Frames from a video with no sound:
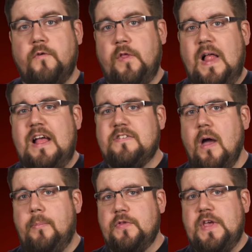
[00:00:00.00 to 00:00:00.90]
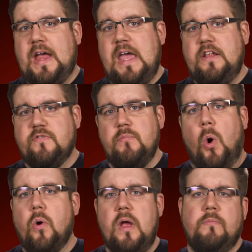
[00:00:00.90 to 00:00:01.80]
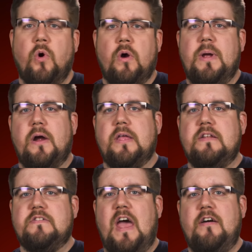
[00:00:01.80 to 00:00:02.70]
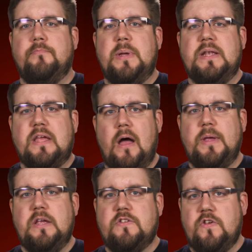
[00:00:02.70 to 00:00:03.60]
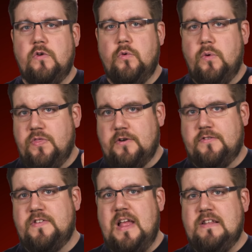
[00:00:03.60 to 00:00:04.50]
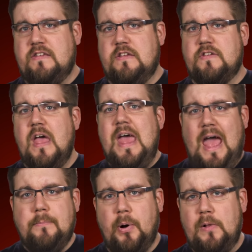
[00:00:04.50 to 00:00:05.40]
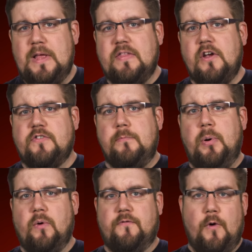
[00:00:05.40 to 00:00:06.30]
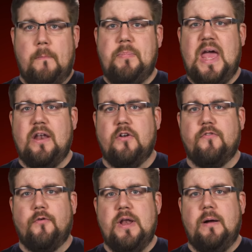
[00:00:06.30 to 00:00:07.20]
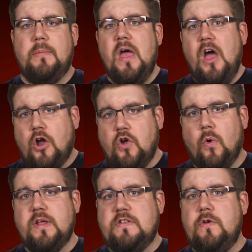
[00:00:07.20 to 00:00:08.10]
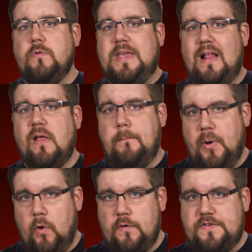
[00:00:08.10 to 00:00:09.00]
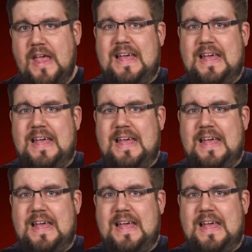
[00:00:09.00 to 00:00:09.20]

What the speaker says: For the last couple decades, more and more Americans have been coming to their senses and pulling their support for a ban on freedom. According to Gallup polls,